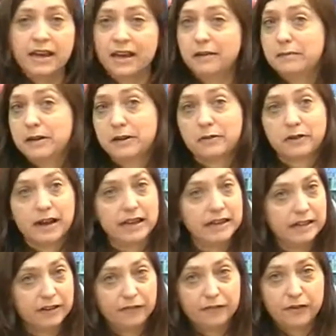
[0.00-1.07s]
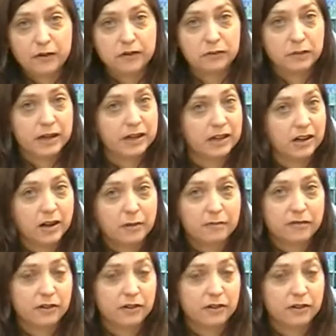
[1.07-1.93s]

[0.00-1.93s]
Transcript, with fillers: It'd be great if folks want to come